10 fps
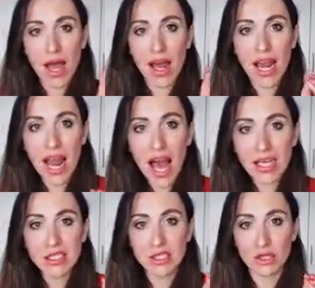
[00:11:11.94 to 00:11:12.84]

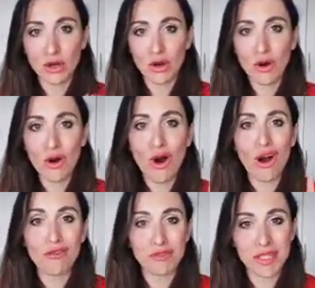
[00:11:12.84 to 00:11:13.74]
Last law
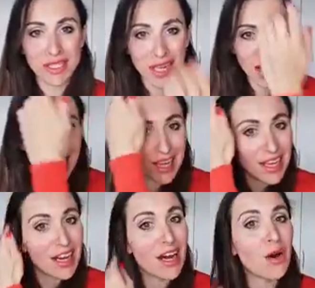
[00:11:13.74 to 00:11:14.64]
of the
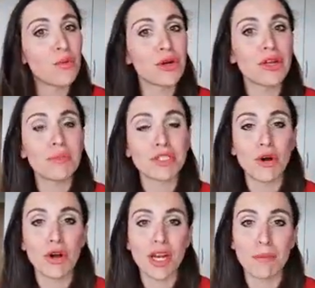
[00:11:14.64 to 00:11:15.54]
day, we're going to be
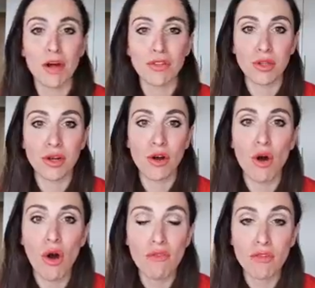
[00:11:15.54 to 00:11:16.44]
talking about the
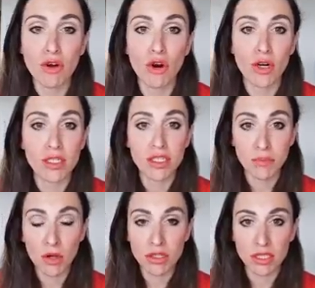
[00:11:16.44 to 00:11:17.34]
law of
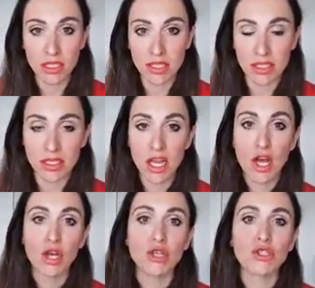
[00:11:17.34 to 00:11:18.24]
correspondence.
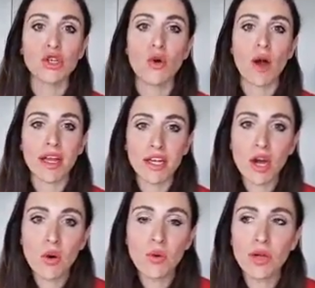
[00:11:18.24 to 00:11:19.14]
So I
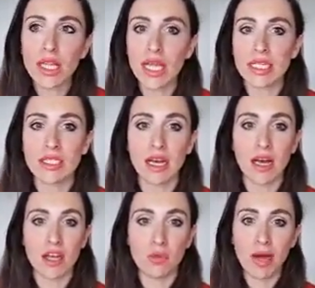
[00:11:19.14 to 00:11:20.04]
know that
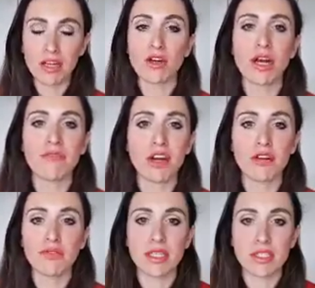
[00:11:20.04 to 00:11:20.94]
you might not have heard
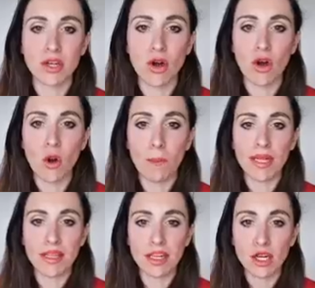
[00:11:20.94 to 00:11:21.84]
of this law,
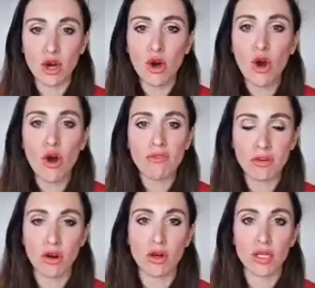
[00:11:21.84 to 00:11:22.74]
but the law
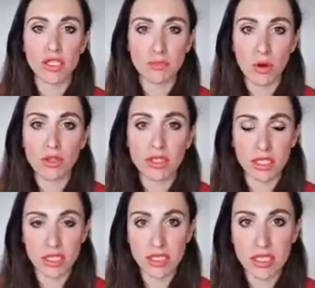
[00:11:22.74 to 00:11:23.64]
of
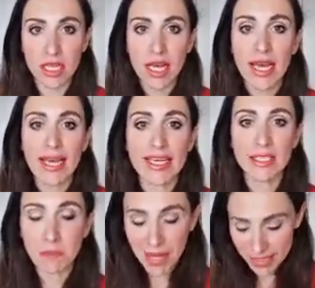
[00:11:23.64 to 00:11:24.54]
correspondence
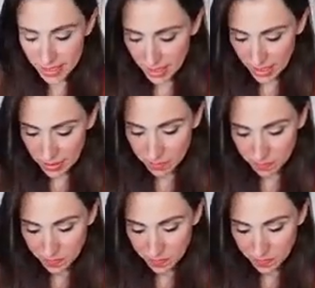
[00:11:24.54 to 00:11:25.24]
is basically